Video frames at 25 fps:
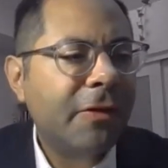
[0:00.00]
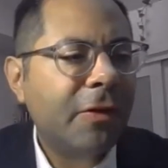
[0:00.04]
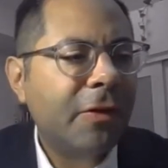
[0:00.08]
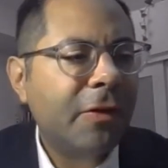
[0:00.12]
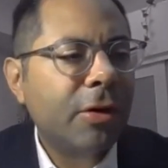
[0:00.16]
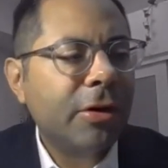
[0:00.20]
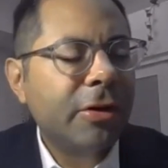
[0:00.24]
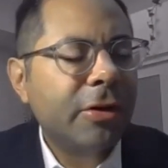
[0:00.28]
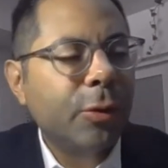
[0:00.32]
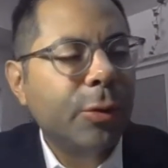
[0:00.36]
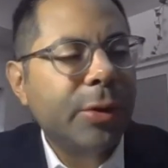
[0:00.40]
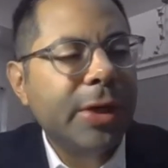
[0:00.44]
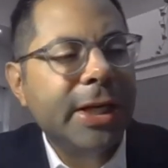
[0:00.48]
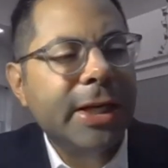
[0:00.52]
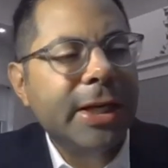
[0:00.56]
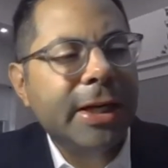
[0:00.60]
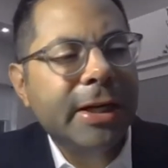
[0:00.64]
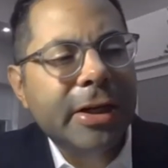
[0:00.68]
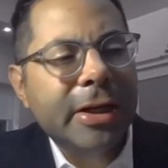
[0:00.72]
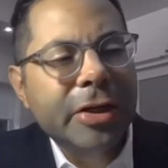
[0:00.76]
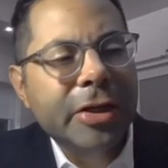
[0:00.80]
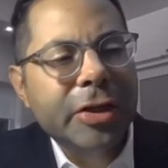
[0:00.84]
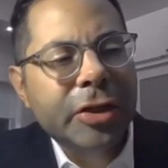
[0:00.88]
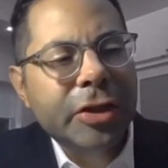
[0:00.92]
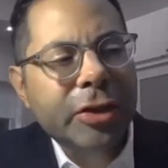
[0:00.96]
Fourth, we need
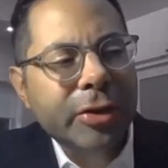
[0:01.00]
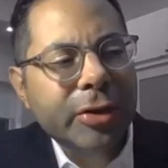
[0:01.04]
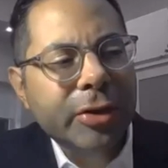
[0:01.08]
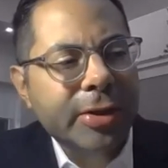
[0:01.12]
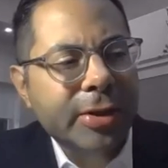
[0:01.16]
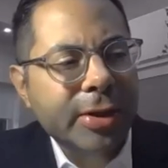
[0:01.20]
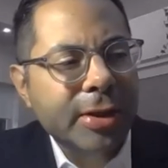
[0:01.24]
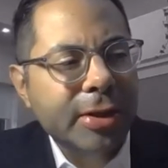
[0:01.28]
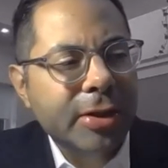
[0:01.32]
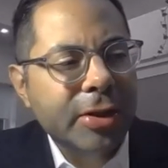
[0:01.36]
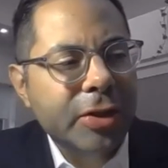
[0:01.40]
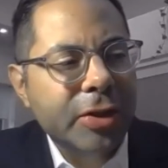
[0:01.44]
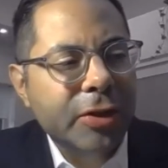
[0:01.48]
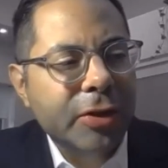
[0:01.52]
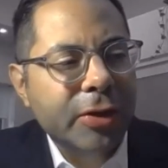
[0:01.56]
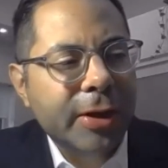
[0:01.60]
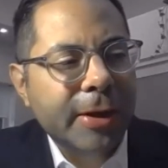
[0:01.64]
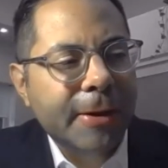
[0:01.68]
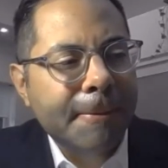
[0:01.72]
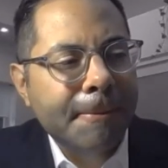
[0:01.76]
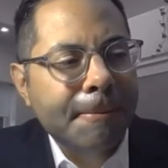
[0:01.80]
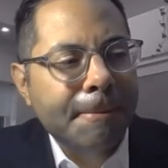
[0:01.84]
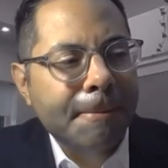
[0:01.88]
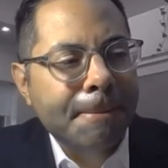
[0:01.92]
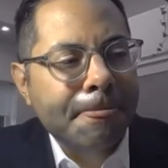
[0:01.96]
an insurance
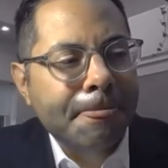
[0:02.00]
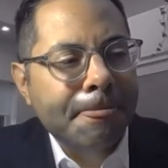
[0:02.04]
industry